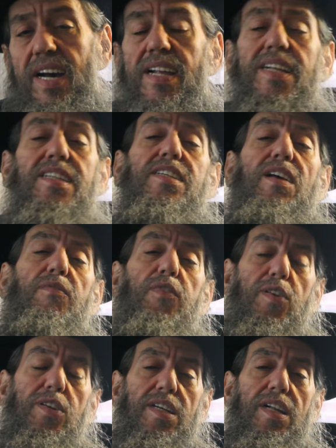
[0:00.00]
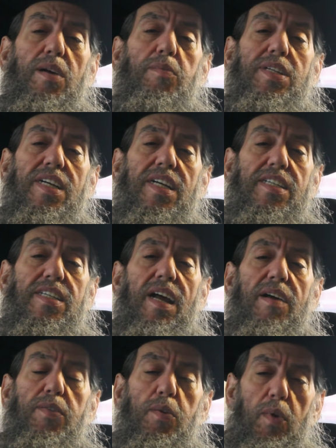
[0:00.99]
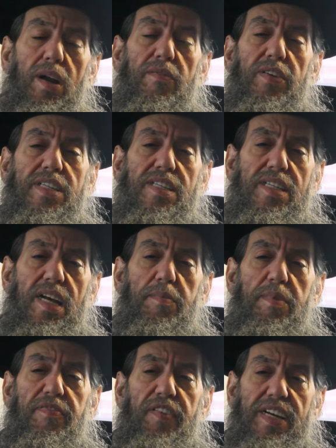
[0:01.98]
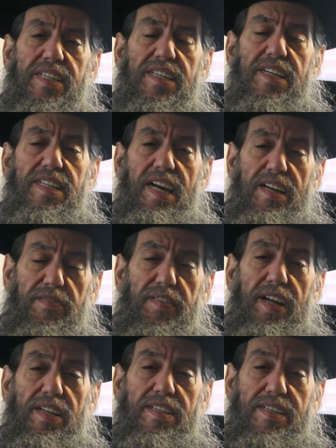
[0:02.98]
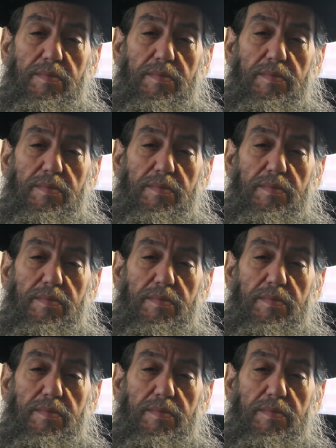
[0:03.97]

This is unfortunately what each and every one of us is going to be facing in Yad HaVeltz.